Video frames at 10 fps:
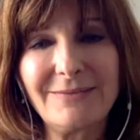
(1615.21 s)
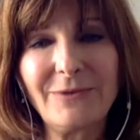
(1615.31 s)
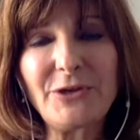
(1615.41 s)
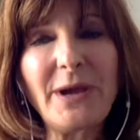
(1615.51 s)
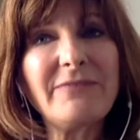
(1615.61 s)

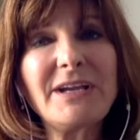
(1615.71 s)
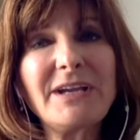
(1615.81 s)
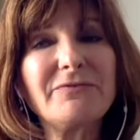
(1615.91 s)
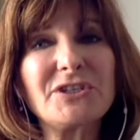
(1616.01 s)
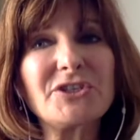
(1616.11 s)
When you have a
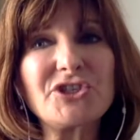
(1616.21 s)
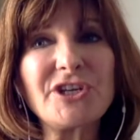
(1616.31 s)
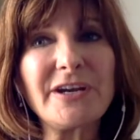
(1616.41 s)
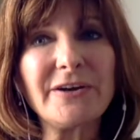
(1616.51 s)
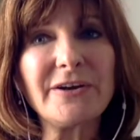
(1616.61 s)
gift to
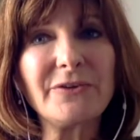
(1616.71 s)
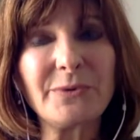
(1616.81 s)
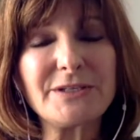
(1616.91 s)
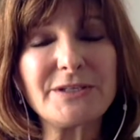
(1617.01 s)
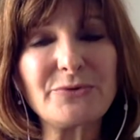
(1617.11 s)
share,
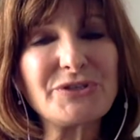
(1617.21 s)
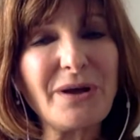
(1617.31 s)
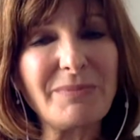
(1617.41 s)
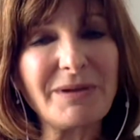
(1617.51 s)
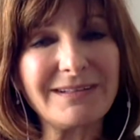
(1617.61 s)
there is no
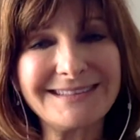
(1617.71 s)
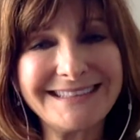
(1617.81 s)
stopping.